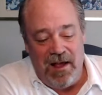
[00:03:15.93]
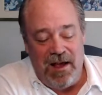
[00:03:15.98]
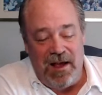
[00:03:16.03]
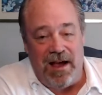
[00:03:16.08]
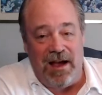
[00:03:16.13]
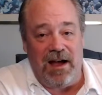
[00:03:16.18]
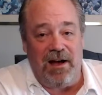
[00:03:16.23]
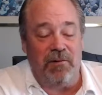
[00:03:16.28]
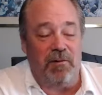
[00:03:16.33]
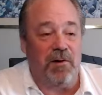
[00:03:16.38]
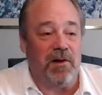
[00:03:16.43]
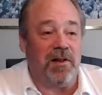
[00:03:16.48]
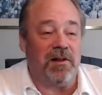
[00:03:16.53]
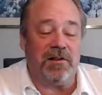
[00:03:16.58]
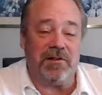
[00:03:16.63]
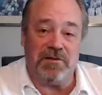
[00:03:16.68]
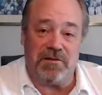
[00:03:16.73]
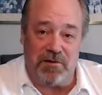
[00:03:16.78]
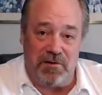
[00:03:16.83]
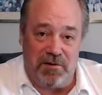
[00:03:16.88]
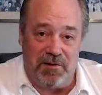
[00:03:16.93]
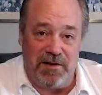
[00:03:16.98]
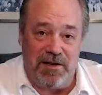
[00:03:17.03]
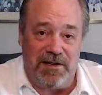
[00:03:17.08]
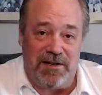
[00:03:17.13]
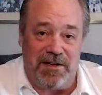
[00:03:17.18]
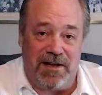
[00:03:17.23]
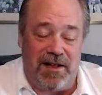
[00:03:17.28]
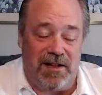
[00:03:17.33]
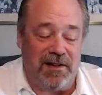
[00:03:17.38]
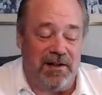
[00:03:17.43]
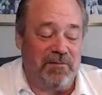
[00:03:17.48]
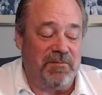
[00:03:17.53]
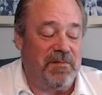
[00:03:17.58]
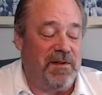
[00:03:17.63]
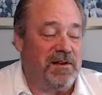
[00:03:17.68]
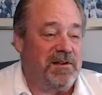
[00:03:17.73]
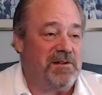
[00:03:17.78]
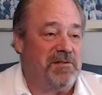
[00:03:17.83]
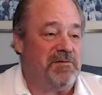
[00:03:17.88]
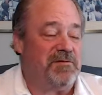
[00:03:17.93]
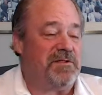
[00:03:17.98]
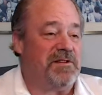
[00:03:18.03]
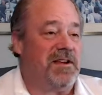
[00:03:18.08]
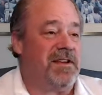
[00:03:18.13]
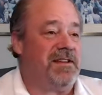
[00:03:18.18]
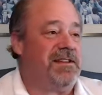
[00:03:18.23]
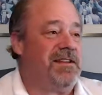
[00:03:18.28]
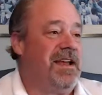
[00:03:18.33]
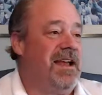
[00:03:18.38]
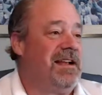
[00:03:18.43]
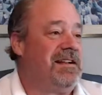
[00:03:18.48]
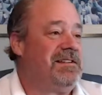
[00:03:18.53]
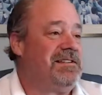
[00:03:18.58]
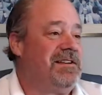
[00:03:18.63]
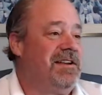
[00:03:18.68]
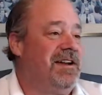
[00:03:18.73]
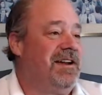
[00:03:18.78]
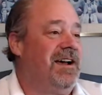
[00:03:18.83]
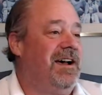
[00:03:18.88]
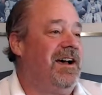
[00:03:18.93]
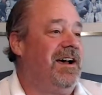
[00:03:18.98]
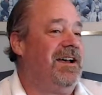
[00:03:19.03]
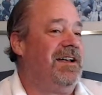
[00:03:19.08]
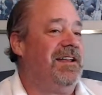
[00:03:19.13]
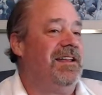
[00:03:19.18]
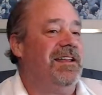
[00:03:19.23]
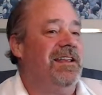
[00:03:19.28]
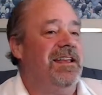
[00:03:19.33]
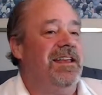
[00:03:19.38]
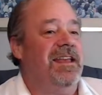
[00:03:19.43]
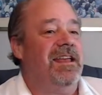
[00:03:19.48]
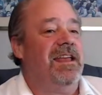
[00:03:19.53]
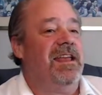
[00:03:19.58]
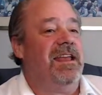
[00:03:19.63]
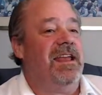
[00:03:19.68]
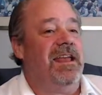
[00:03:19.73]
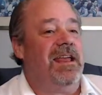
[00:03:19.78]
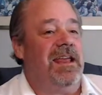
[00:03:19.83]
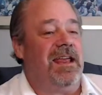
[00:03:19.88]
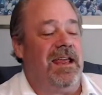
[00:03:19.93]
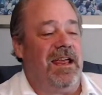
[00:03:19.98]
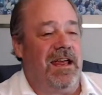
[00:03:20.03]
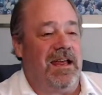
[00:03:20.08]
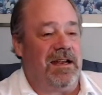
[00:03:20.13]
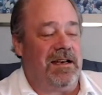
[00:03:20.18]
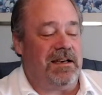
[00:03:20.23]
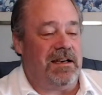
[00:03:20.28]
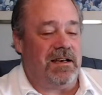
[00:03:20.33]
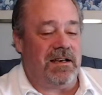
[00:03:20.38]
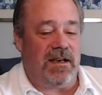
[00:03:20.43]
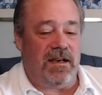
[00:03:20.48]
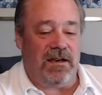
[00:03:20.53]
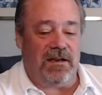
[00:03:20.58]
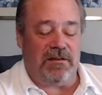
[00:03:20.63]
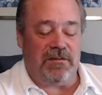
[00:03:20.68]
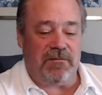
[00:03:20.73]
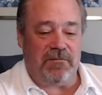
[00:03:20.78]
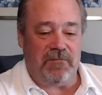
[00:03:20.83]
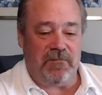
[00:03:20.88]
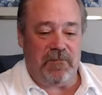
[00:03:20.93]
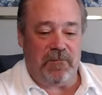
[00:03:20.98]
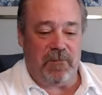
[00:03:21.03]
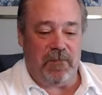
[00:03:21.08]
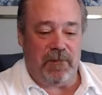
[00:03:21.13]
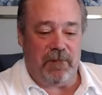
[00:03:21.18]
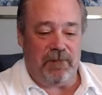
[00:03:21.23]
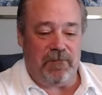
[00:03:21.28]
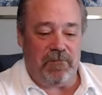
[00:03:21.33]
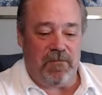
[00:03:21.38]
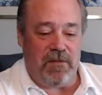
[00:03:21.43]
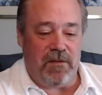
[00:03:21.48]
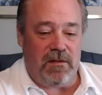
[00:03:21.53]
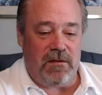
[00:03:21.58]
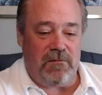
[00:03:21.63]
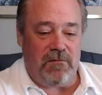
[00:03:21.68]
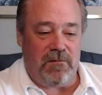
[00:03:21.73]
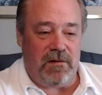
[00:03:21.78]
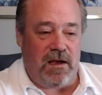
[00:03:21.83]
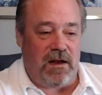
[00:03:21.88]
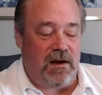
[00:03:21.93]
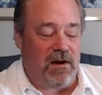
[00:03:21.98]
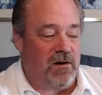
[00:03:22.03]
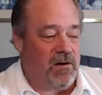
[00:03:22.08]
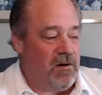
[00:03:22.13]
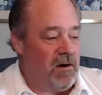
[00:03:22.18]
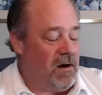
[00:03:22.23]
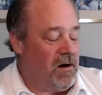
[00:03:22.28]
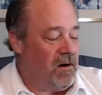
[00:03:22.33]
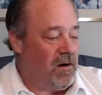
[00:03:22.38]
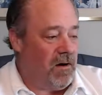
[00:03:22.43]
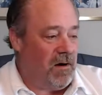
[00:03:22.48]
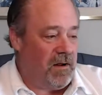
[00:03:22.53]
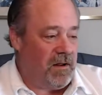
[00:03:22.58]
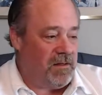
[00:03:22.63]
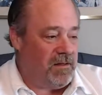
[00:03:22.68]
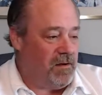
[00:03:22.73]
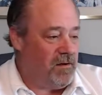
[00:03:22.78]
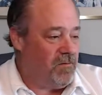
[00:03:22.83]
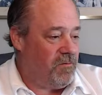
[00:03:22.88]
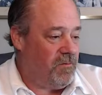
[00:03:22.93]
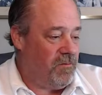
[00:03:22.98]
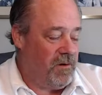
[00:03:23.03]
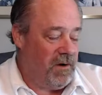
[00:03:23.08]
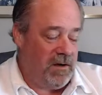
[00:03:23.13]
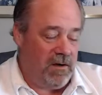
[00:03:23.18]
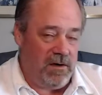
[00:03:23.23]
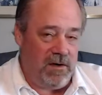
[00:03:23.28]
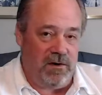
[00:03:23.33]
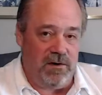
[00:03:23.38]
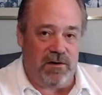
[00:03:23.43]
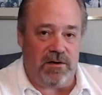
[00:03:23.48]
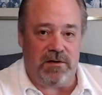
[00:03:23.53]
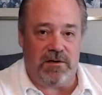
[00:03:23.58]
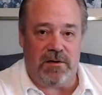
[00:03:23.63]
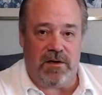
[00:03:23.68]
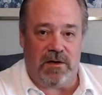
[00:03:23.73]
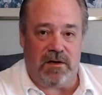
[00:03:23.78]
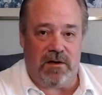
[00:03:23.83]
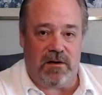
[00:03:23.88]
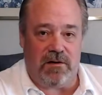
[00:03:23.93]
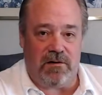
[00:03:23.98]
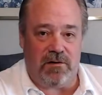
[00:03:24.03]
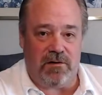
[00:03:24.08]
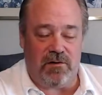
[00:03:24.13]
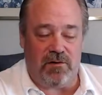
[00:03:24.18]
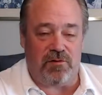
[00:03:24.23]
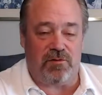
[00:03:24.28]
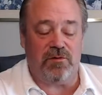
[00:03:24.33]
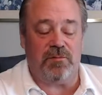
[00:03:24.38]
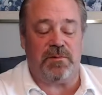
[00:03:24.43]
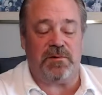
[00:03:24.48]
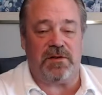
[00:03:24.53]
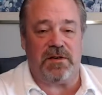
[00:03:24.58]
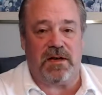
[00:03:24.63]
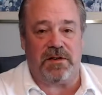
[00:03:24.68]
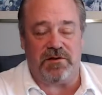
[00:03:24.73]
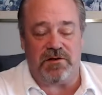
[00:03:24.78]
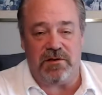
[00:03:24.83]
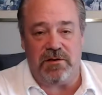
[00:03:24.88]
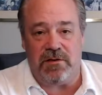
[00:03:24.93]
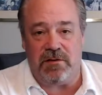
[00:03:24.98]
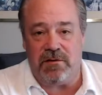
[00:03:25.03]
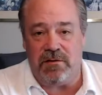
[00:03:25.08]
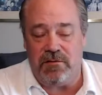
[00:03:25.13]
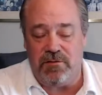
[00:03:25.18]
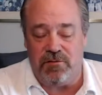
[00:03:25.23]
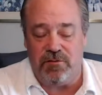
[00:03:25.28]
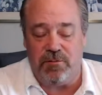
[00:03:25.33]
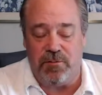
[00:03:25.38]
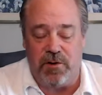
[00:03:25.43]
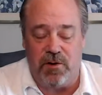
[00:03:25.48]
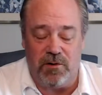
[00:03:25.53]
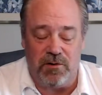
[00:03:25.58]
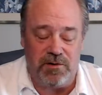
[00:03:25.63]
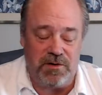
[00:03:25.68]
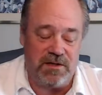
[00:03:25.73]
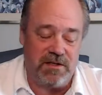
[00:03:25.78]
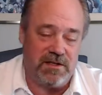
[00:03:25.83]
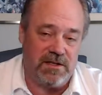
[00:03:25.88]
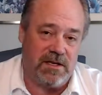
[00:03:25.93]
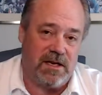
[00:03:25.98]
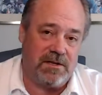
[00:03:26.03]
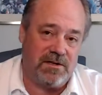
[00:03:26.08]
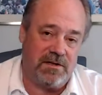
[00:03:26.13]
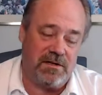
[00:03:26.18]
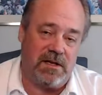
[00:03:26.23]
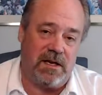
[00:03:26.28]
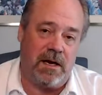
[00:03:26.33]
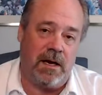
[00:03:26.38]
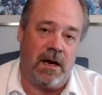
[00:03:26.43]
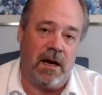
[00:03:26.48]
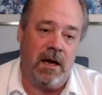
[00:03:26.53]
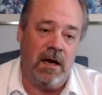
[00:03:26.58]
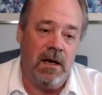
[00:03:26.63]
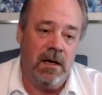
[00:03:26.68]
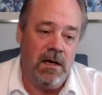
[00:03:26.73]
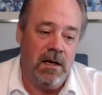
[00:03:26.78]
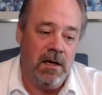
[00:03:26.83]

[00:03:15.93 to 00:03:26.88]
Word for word: I will certainly tell him that you said that. Uh, and uh, had a, uh, I think a really good uh, group session, group coaching session today.